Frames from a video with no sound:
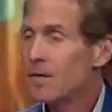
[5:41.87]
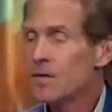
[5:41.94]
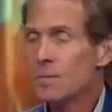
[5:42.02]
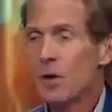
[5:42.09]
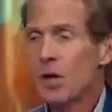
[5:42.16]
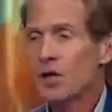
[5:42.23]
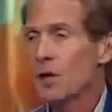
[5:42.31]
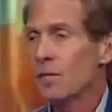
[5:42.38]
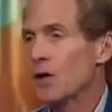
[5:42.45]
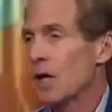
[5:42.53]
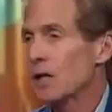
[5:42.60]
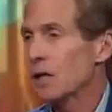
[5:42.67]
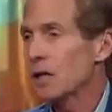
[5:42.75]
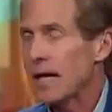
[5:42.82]
this much of
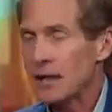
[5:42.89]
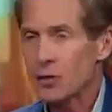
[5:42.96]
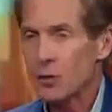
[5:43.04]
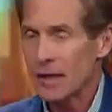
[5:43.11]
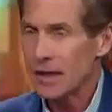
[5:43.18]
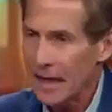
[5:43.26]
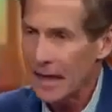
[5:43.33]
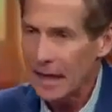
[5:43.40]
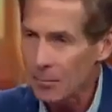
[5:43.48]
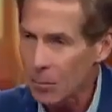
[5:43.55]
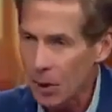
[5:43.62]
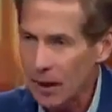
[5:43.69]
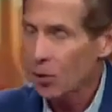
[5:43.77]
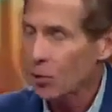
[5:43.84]
an electric
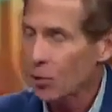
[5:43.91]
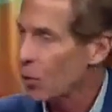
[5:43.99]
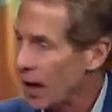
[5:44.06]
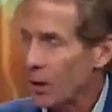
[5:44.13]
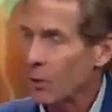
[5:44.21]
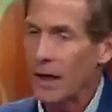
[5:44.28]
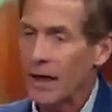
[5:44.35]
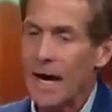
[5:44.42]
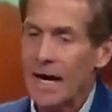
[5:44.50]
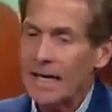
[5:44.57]
game breaker right away.